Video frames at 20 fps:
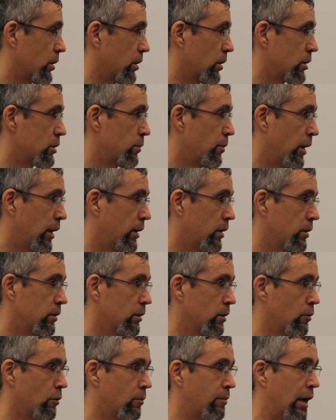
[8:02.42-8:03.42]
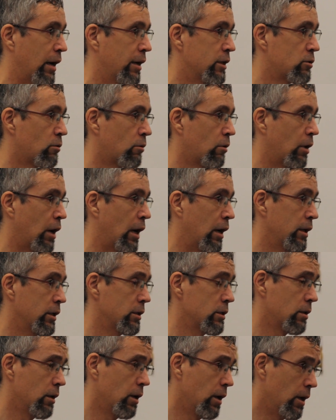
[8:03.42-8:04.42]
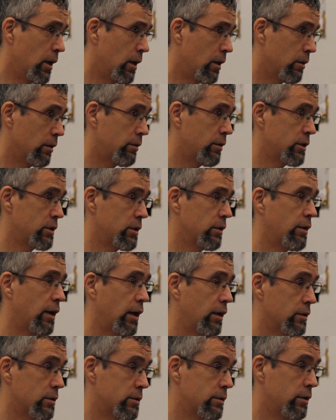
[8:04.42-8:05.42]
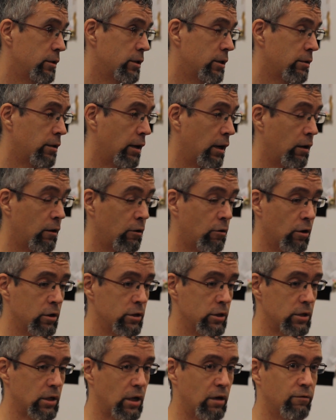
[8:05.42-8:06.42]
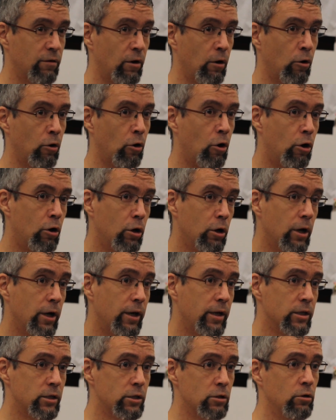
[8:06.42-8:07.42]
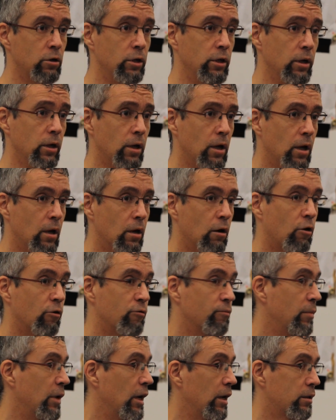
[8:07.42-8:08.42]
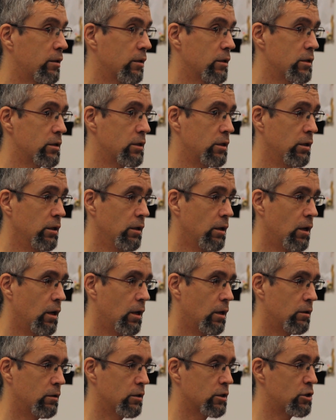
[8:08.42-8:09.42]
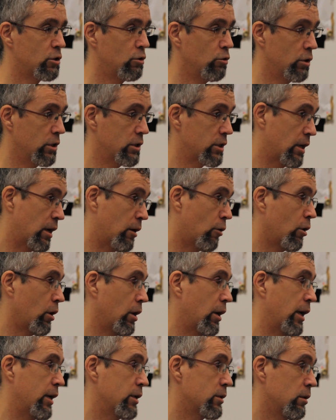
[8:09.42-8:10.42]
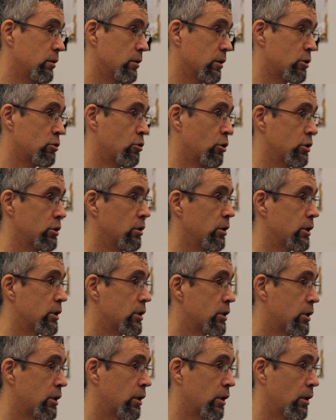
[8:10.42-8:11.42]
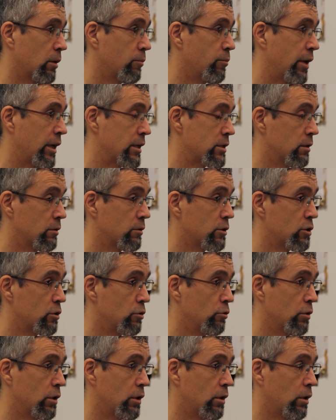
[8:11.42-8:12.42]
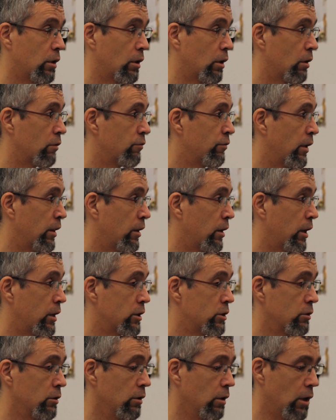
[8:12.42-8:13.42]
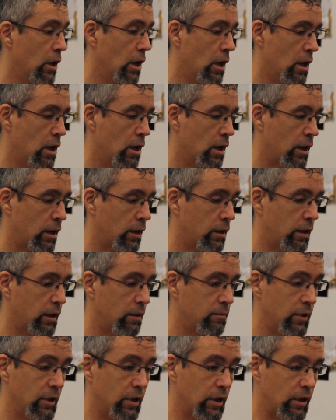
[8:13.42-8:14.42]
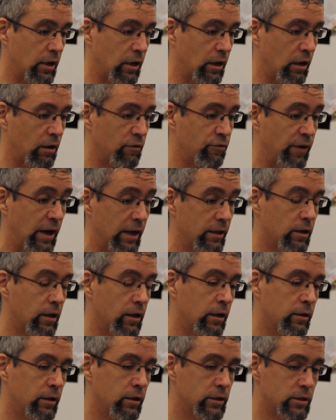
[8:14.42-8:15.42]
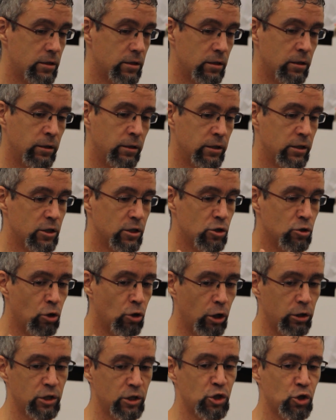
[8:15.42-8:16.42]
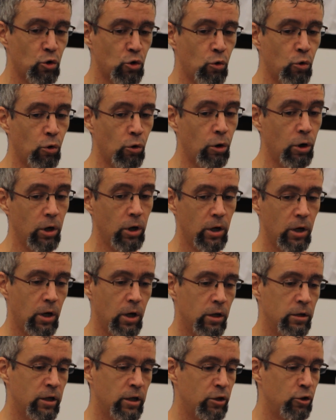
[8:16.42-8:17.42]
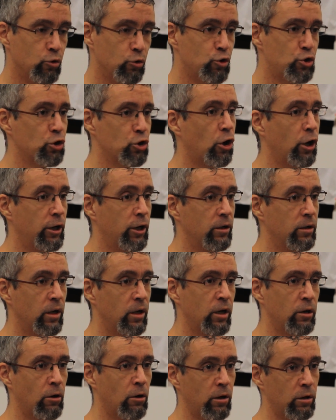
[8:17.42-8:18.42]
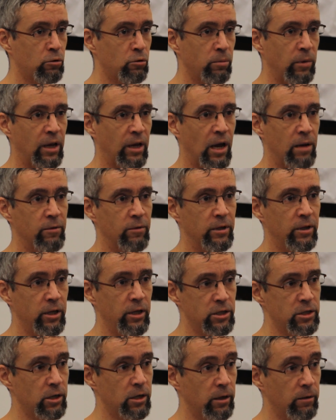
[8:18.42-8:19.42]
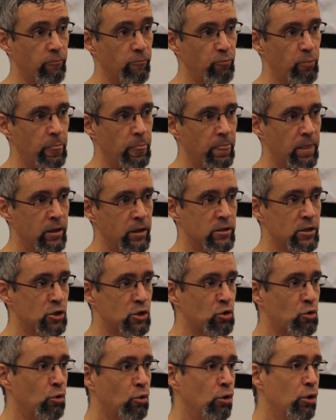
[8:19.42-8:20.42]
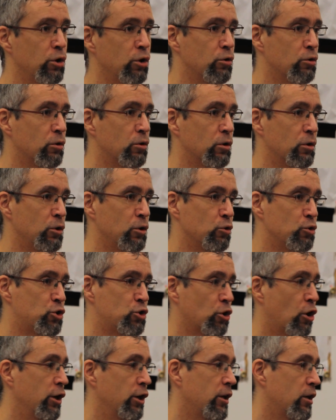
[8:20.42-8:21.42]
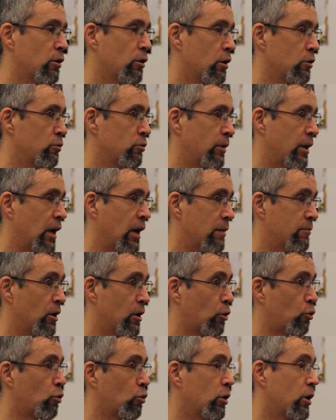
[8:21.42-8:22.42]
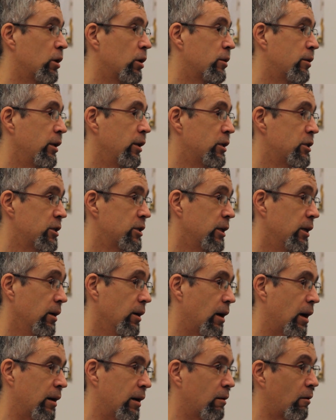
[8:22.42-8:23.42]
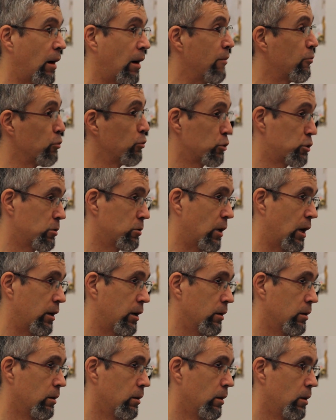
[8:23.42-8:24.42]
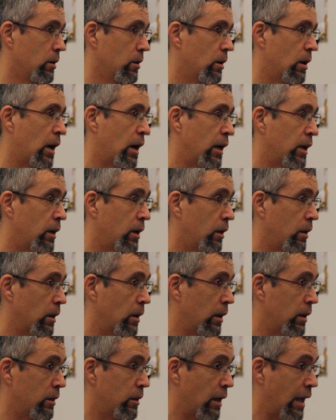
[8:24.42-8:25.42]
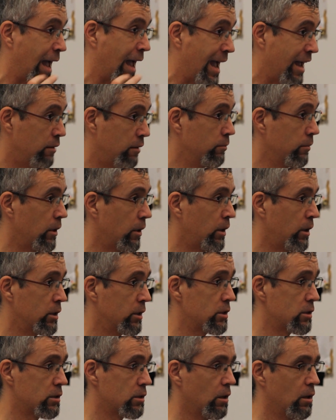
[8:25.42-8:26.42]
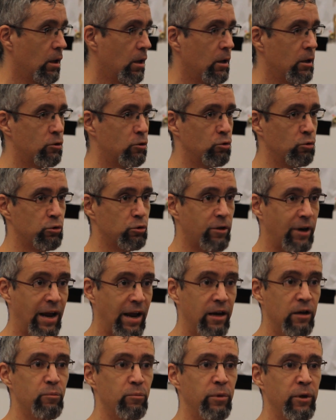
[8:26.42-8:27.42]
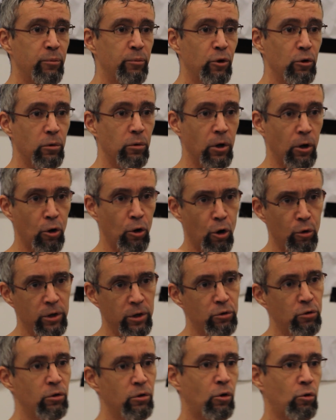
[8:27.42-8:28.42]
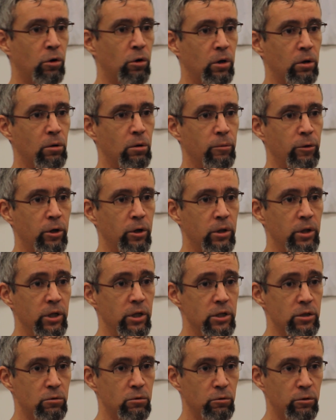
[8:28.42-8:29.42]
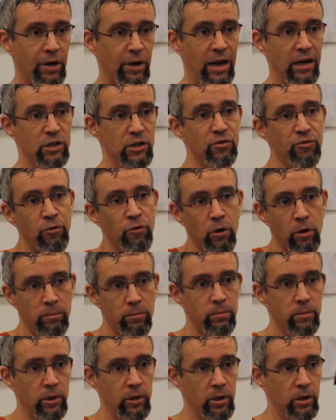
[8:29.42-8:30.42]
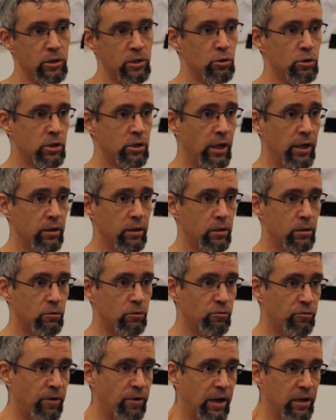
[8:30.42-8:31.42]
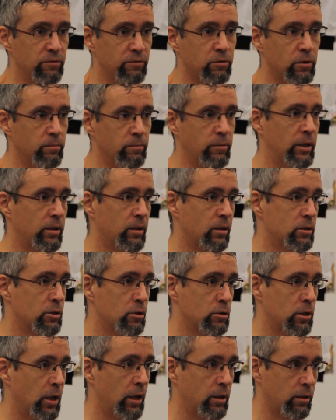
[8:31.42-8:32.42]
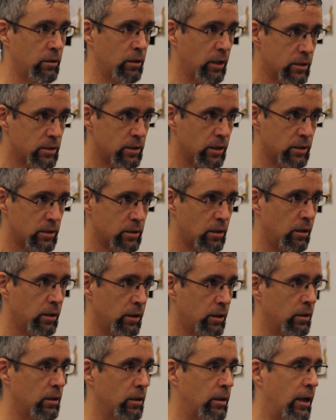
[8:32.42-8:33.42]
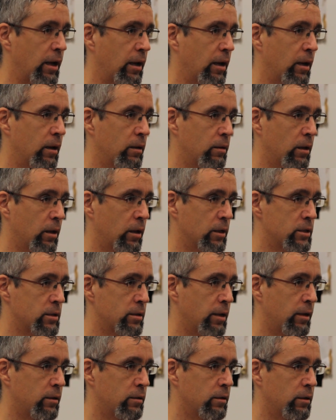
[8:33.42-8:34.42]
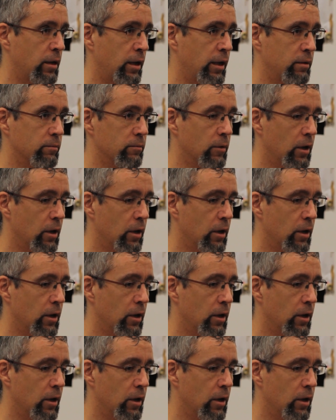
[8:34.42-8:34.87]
explaining. The Normales Rurales, the teacher training colleges, have a long history of militancy. The students are organized in the Socialist Peasant Student Federation, and they've been fighting. And this is not a school that you join in order to become a teacher. It's a school you join in order to become a rural teacher and revolutionary. The aim is to train people who will go into the rural communities to transform society, to fight for a better society. That's clearly their stated aim.